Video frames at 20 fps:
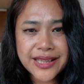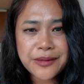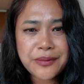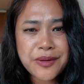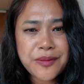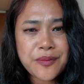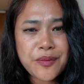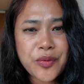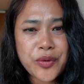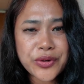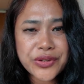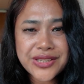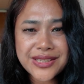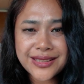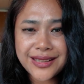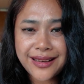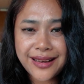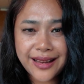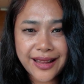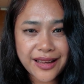gotta be more
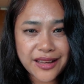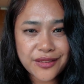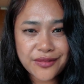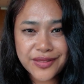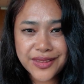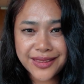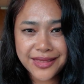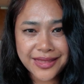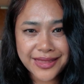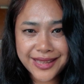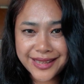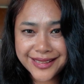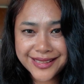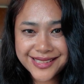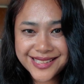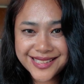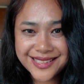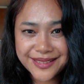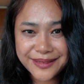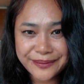to life than
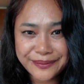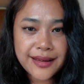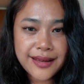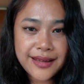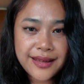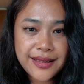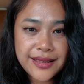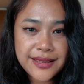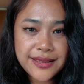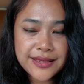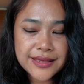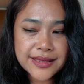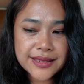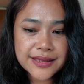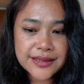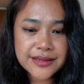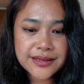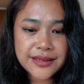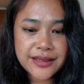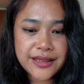this. And
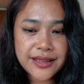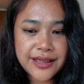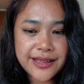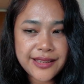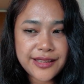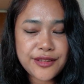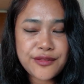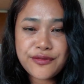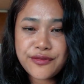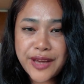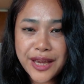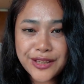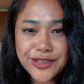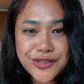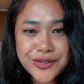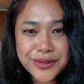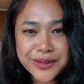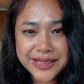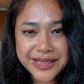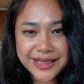
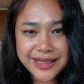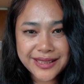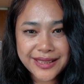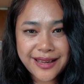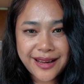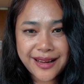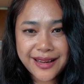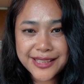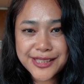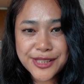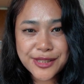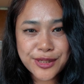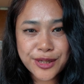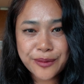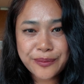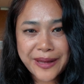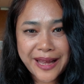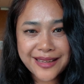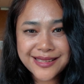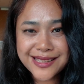eventually, I
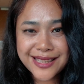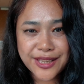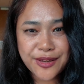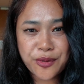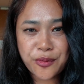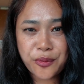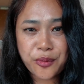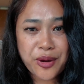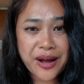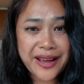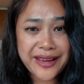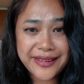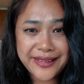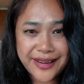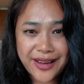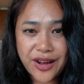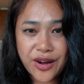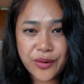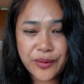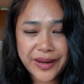stopped asking why
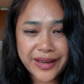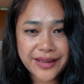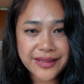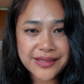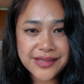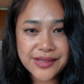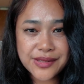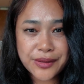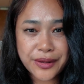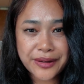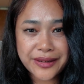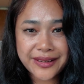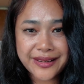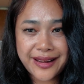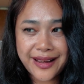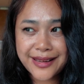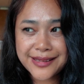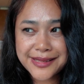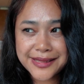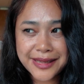now and
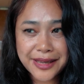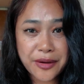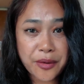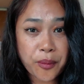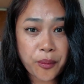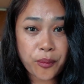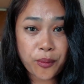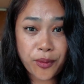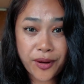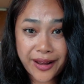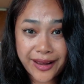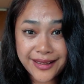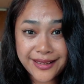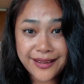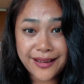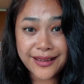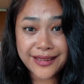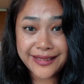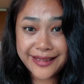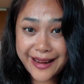started asking why
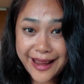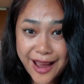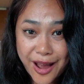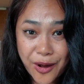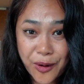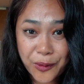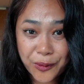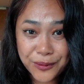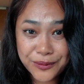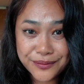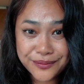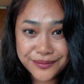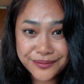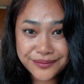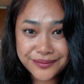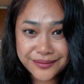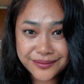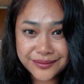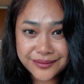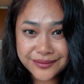not now.
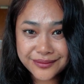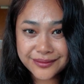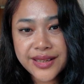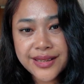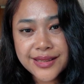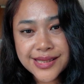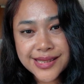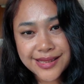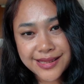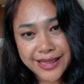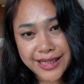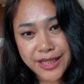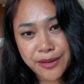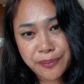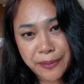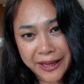Getting a steady